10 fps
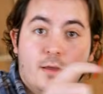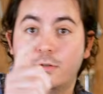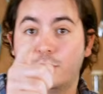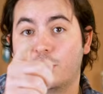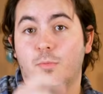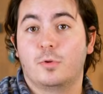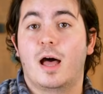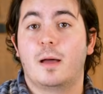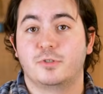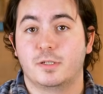durable
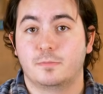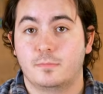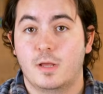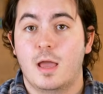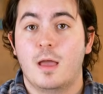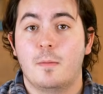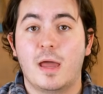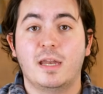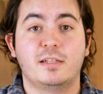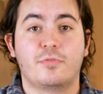option.
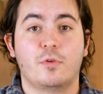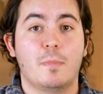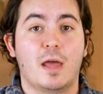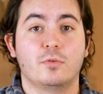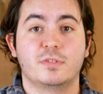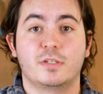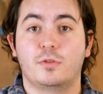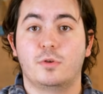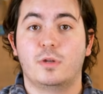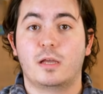Many different metals,
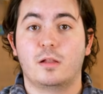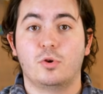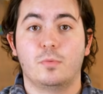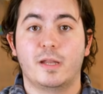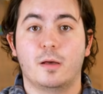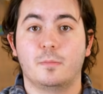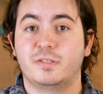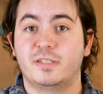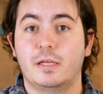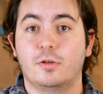including aluminum,
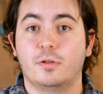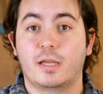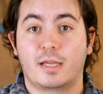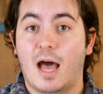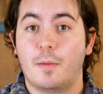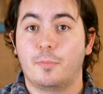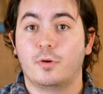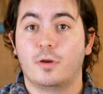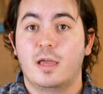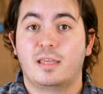steel, and
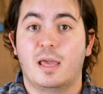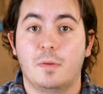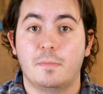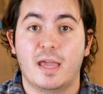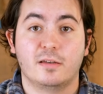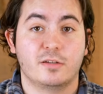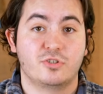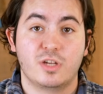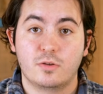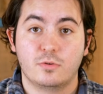copper, can be made into
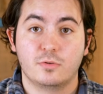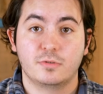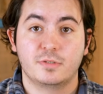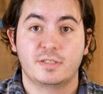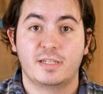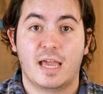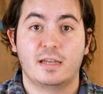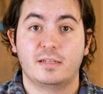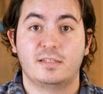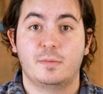shingles,
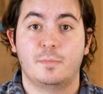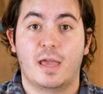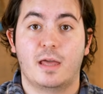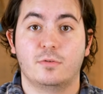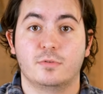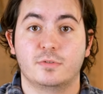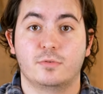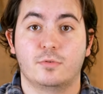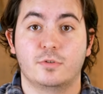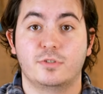standing seam panels,
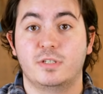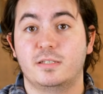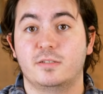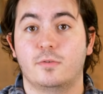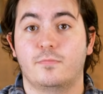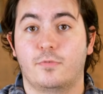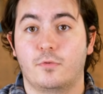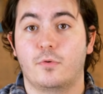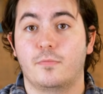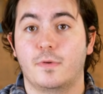or sheets for
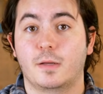roofing.